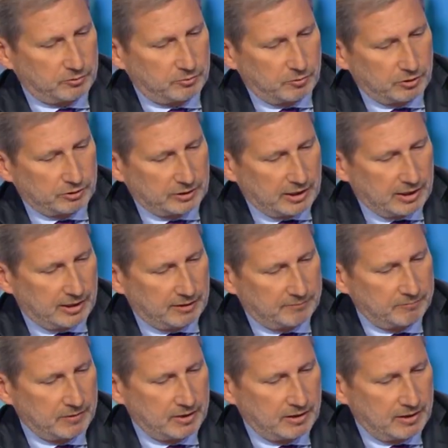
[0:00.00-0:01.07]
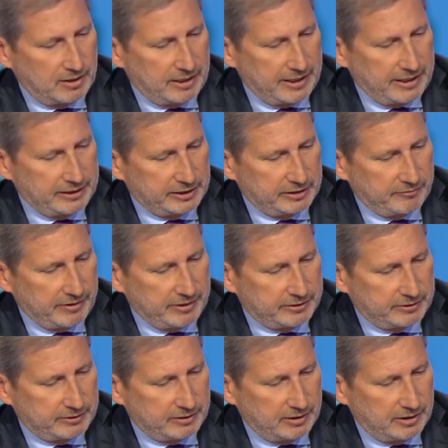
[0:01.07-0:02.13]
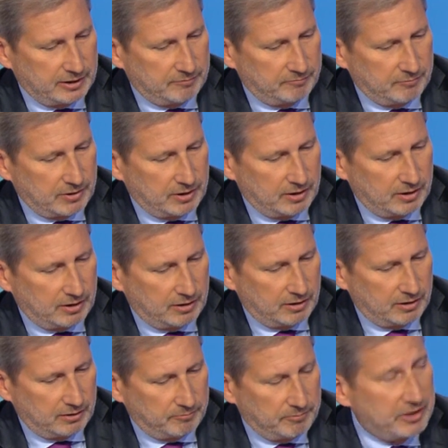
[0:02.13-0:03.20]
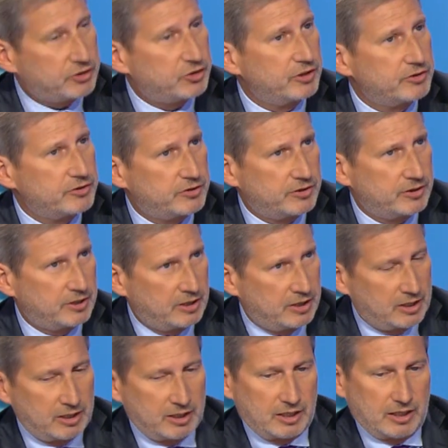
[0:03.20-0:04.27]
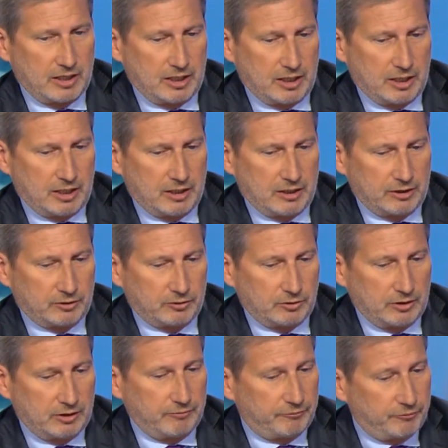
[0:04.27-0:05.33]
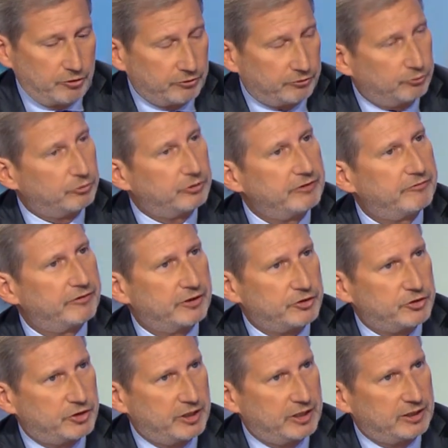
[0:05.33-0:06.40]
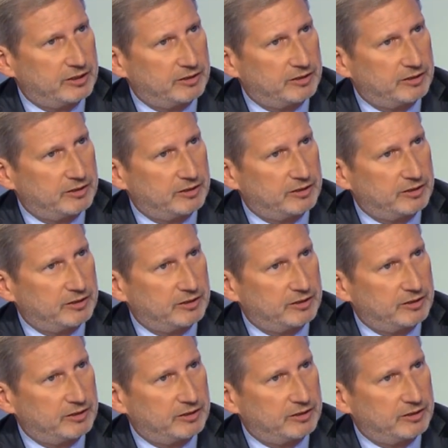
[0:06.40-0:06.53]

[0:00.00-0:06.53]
what are adequate um, uh, measures uh, first to differentiate